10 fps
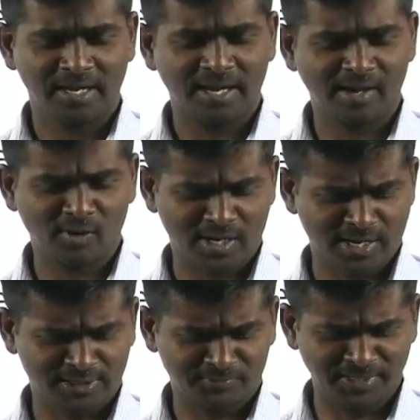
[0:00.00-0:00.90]
na yokka
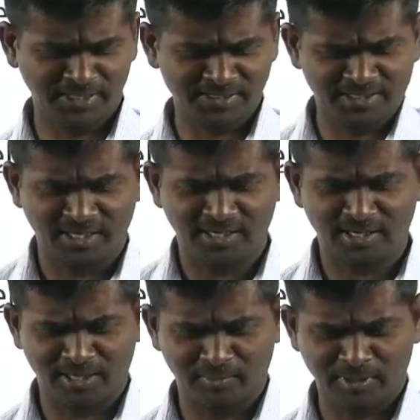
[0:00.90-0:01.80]
experience ni
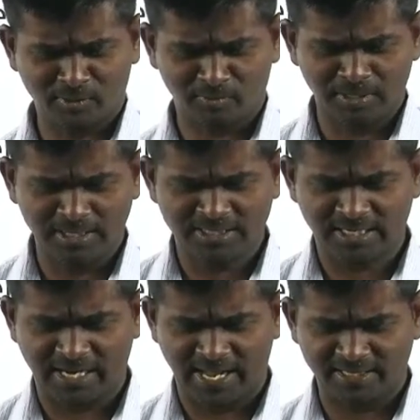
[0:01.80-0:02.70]
nenu meeku, please
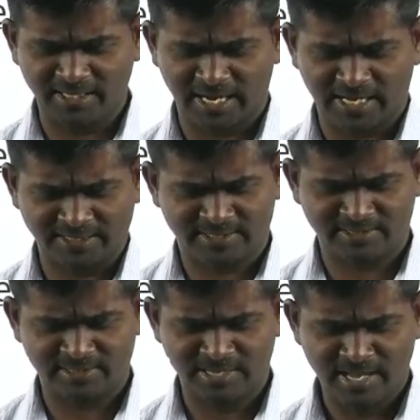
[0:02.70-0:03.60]
like the class.
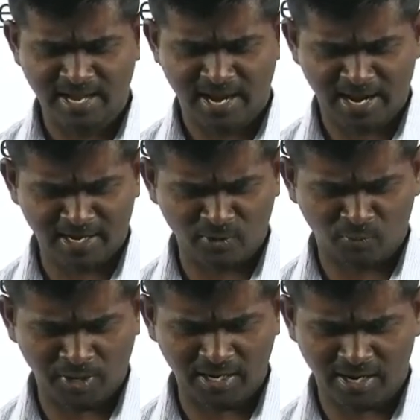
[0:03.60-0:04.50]
and
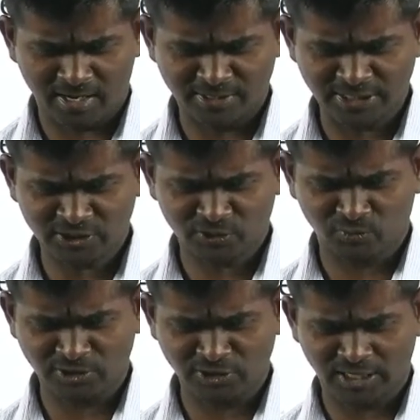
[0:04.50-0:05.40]
we are just
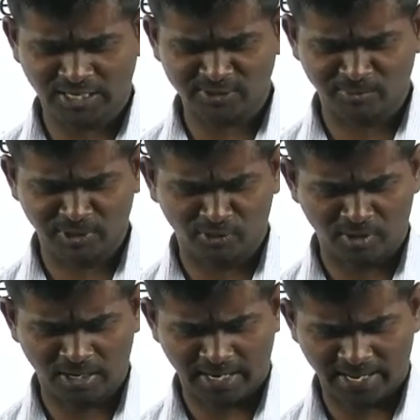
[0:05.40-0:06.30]
watching class but
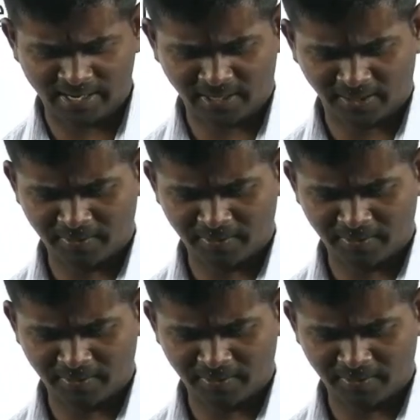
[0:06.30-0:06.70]
not like.